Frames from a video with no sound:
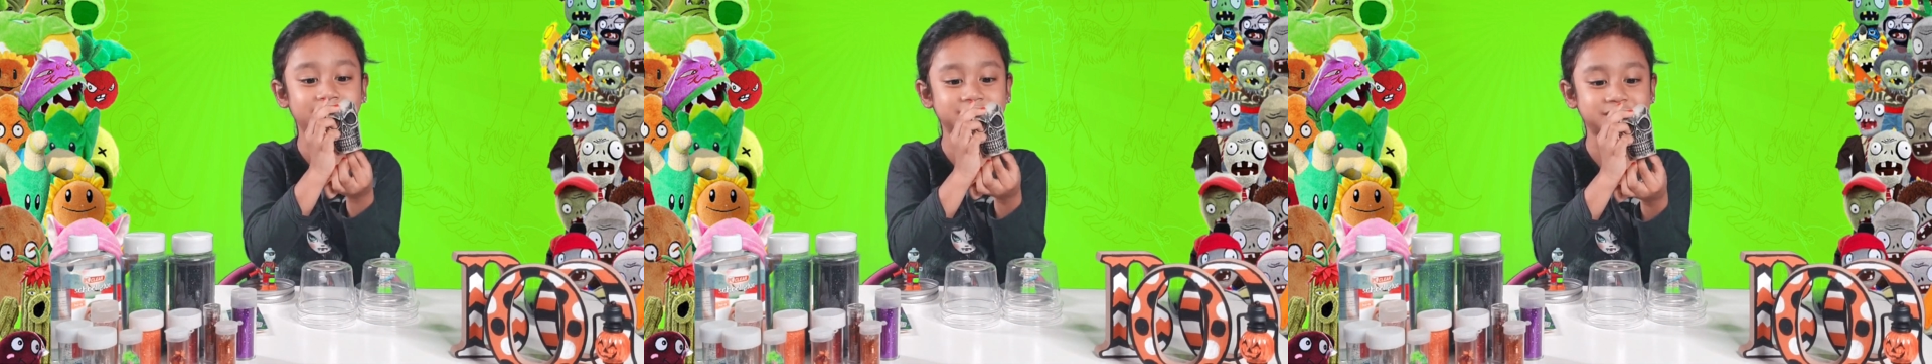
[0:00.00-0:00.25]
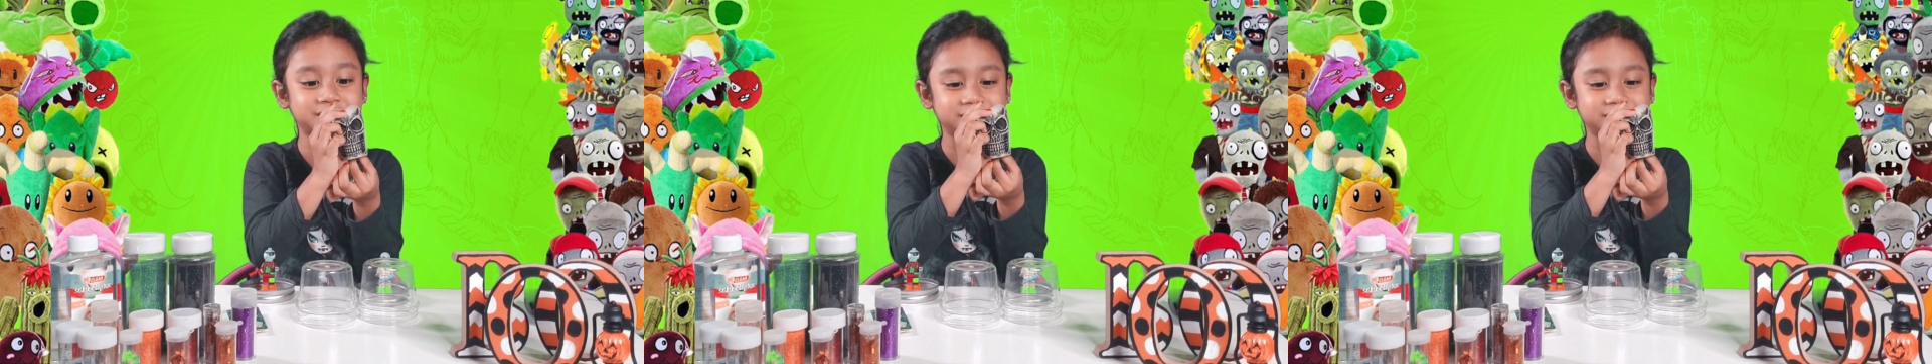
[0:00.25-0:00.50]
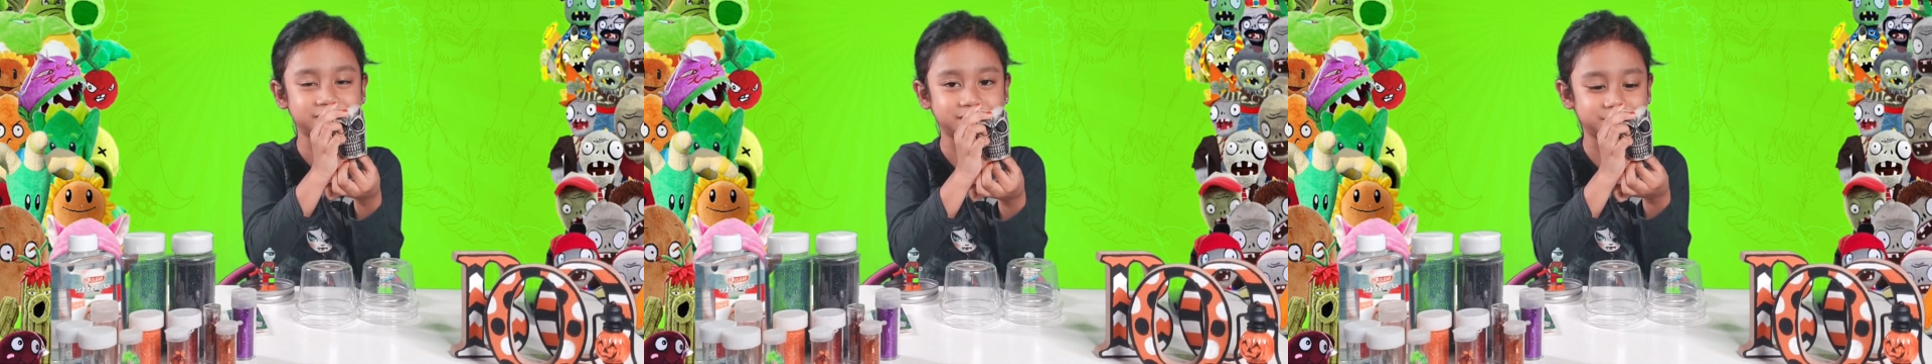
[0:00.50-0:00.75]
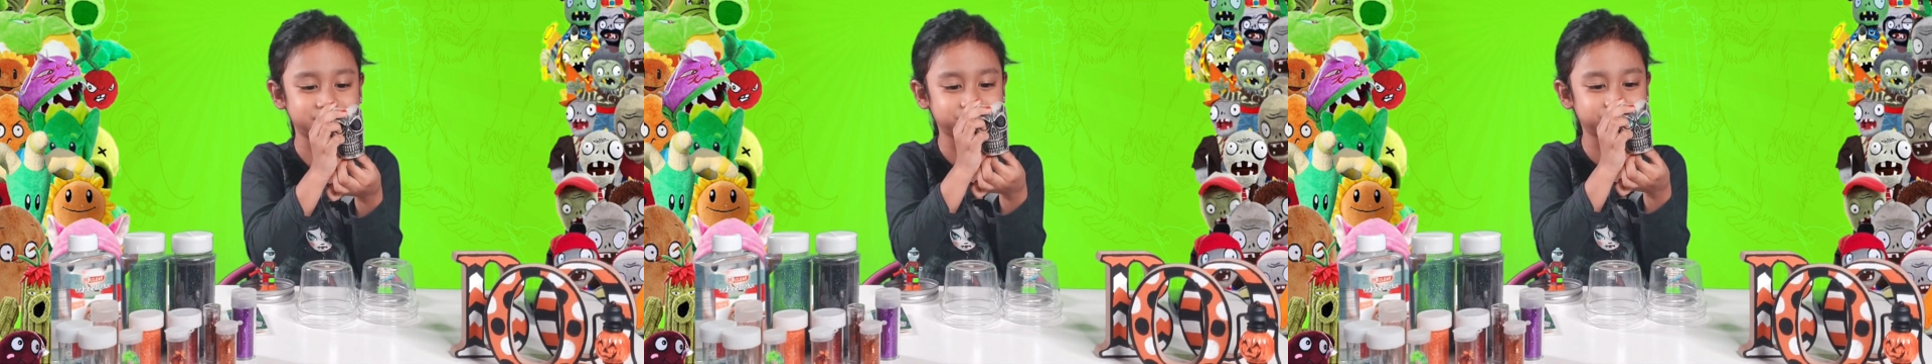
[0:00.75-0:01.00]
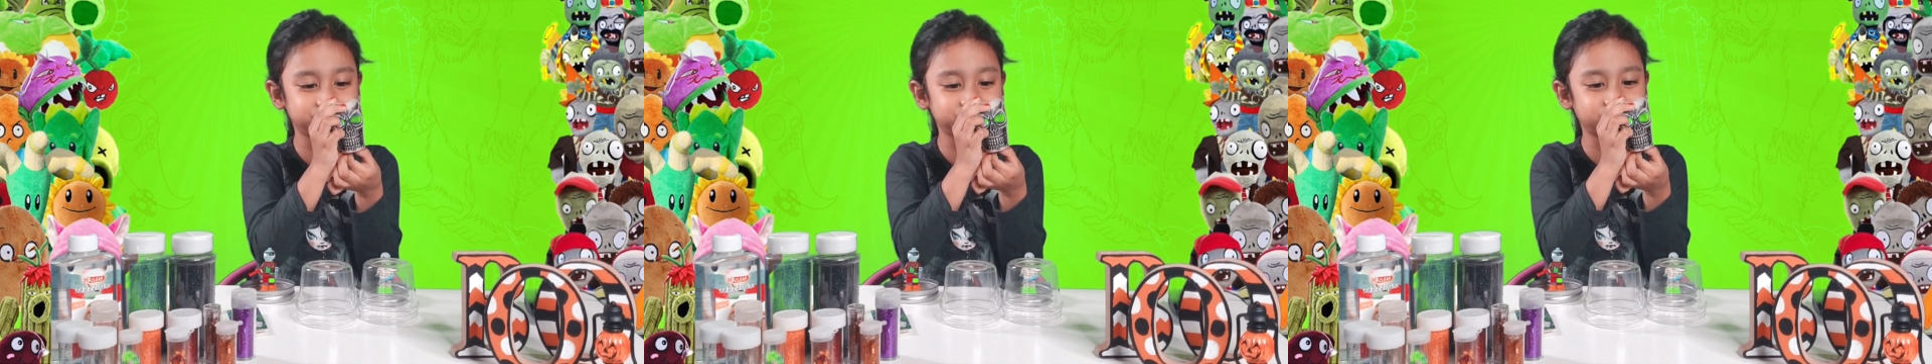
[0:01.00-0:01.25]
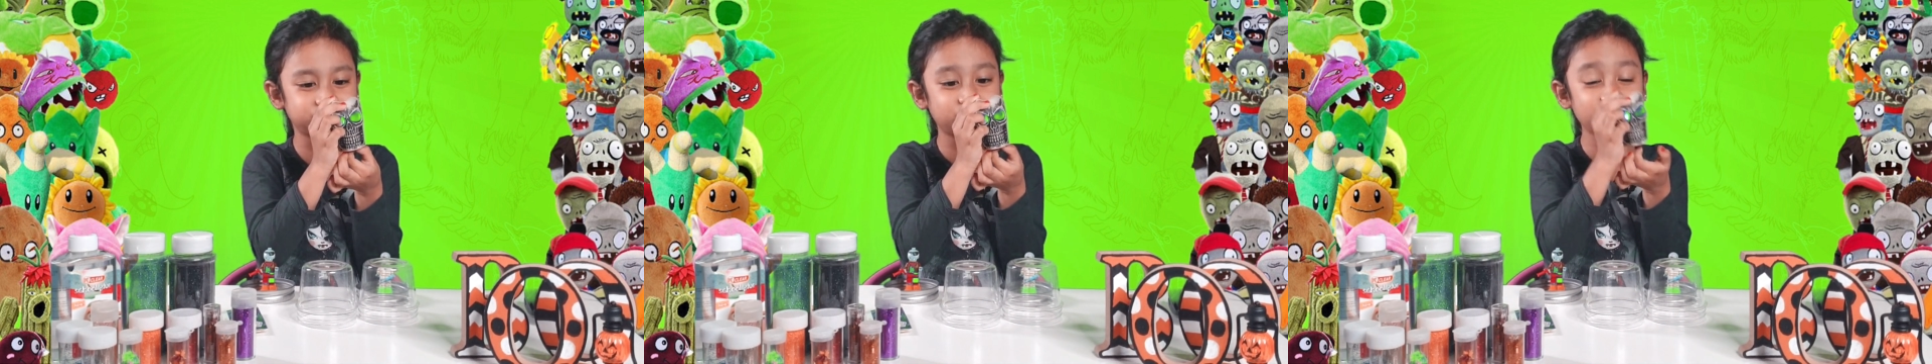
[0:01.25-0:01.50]
lights.
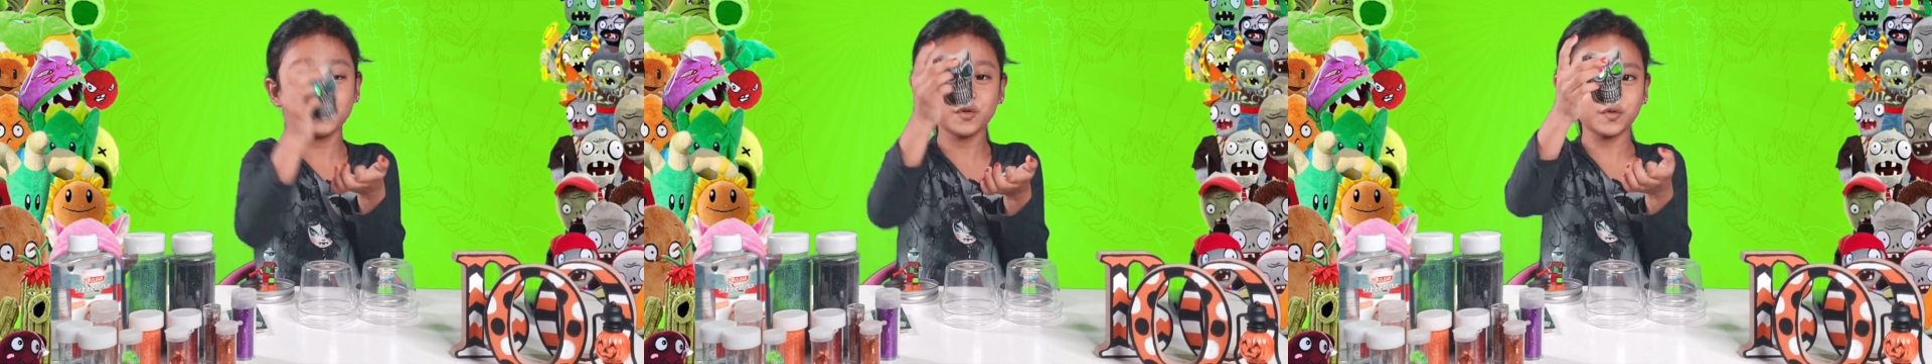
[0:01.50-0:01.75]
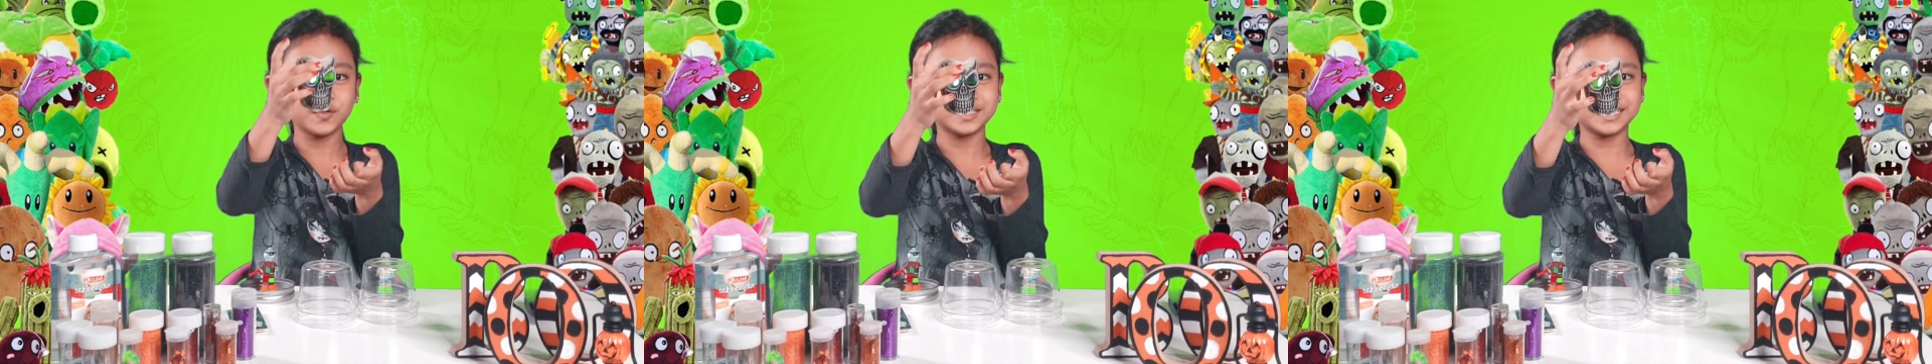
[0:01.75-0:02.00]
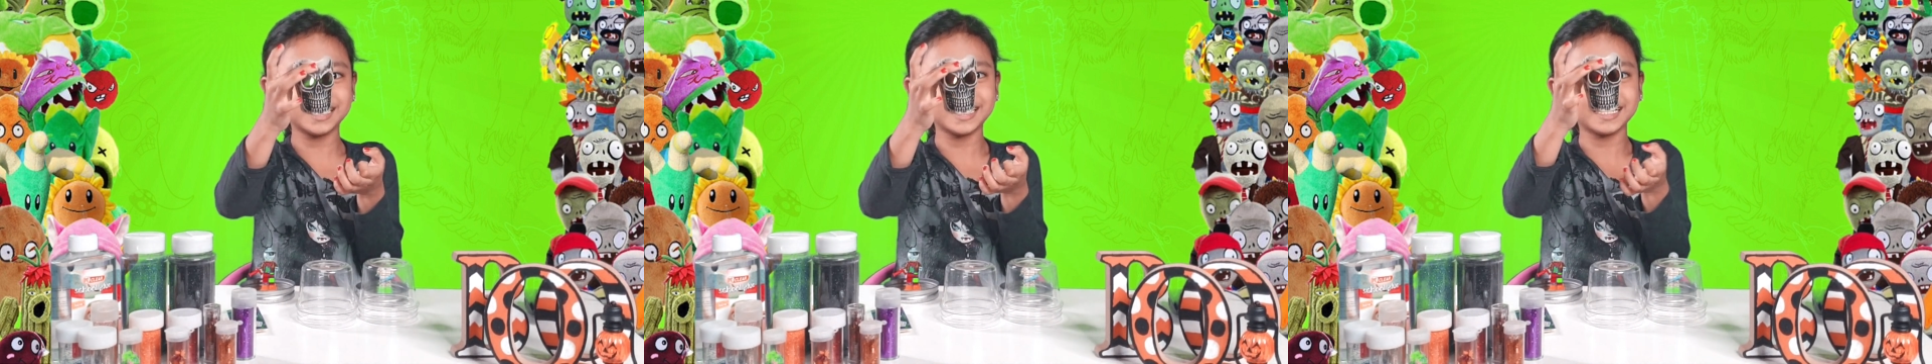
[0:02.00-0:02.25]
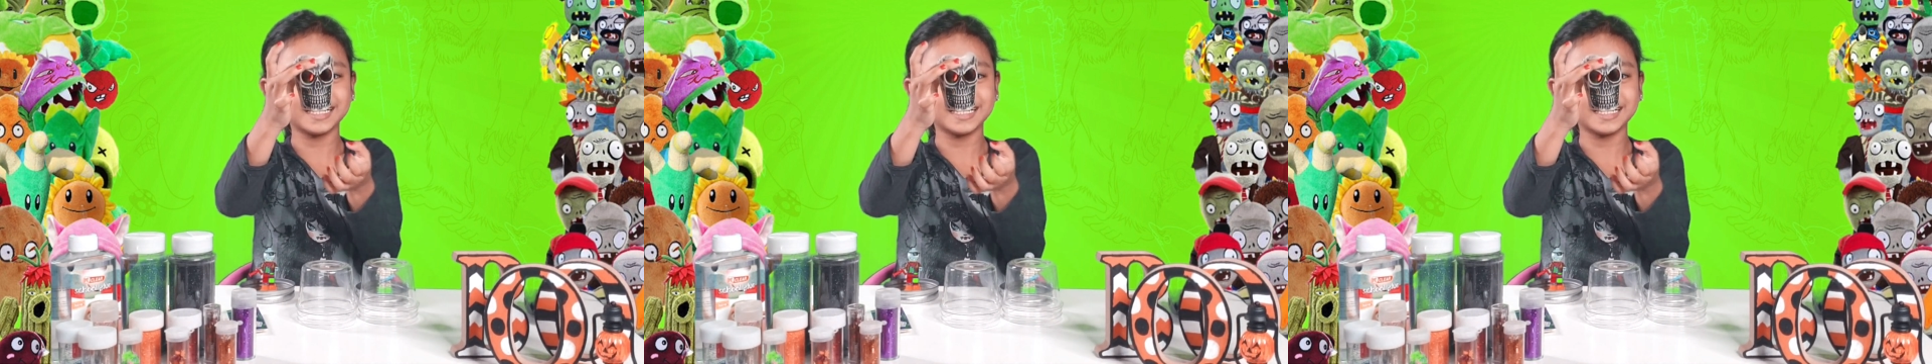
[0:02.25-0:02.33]
Don't see?